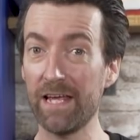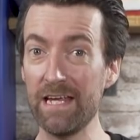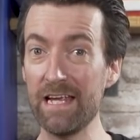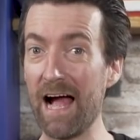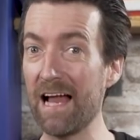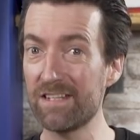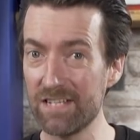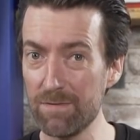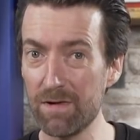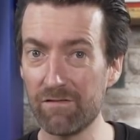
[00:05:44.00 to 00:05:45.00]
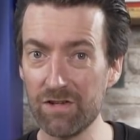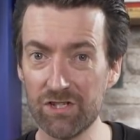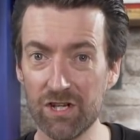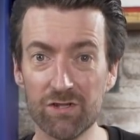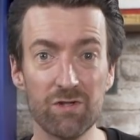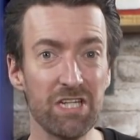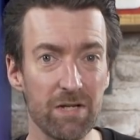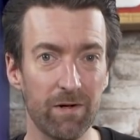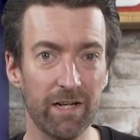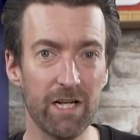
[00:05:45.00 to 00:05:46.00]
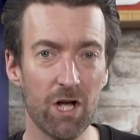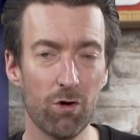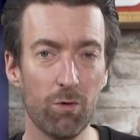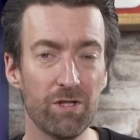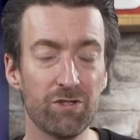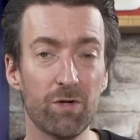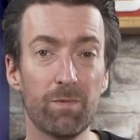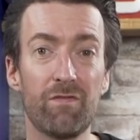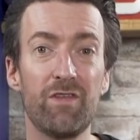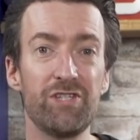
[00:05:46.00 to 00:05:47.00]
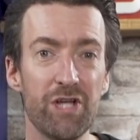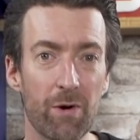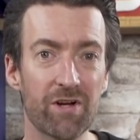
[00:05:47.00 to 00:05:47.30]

he and teammate Vincenzo Nibali will be doing both the Giro